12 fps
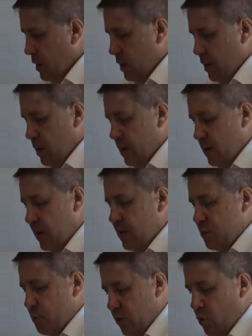Uh, and
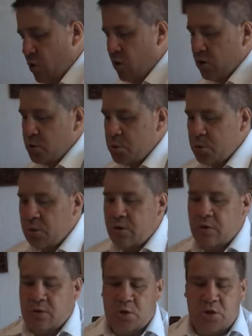that's because the,
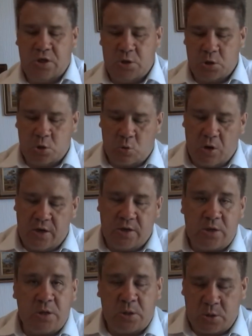the Jesus
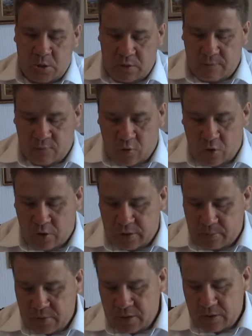Christ is the Son of God.
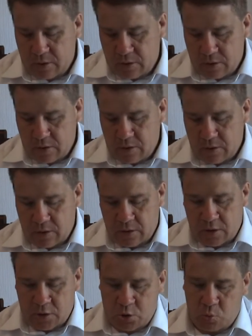I mean,
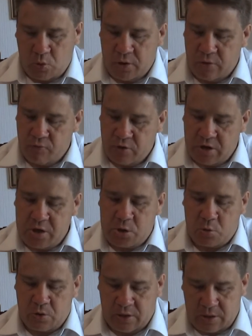I just want to
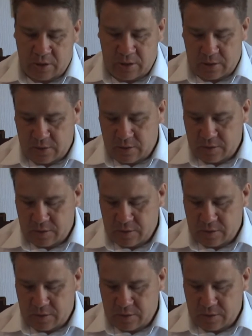reiterate that.